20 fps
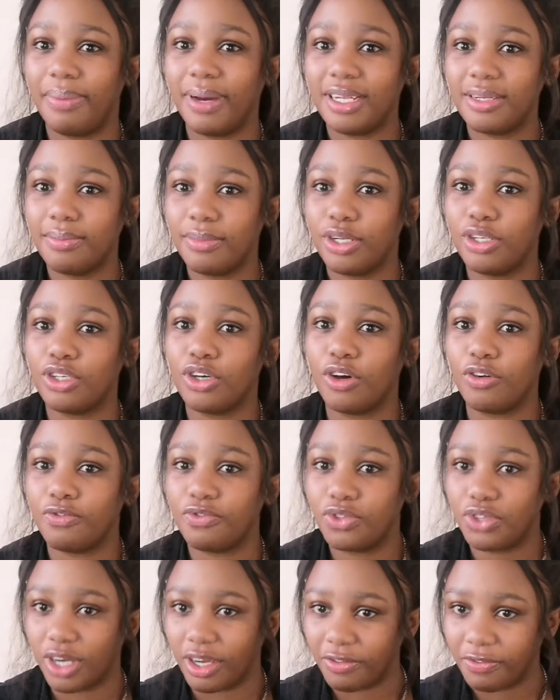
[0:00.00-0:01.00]
Department
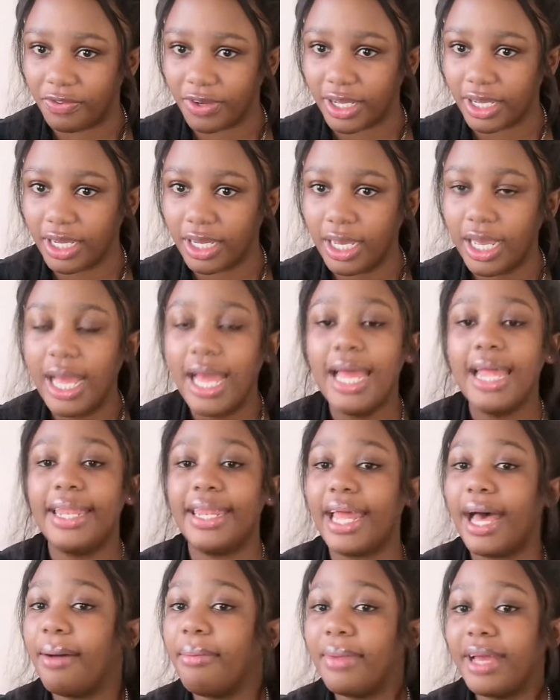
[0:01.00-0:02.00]
of Traffic.
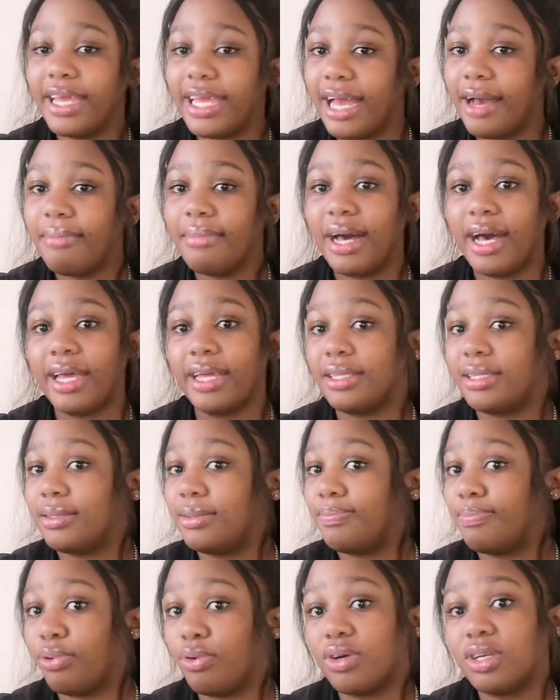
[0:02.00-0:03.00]
I
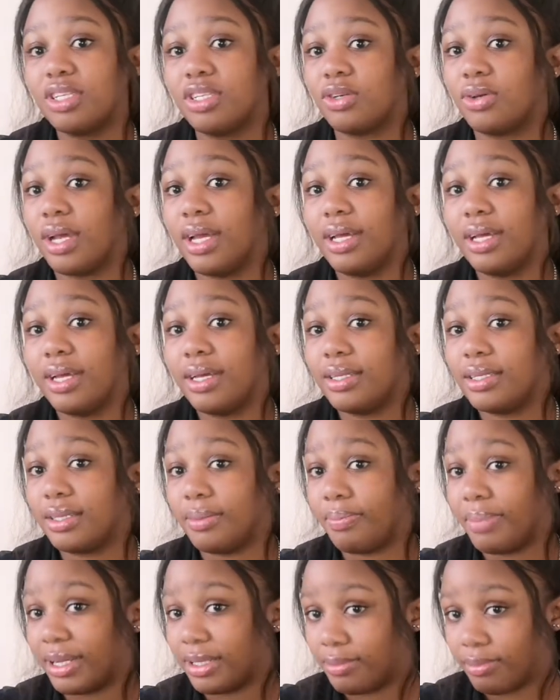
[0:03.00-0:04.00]
booked a
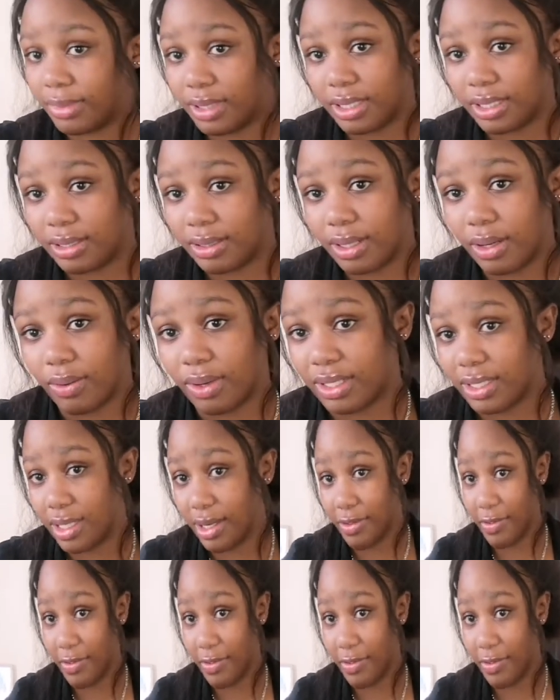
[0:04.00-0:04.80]
Department of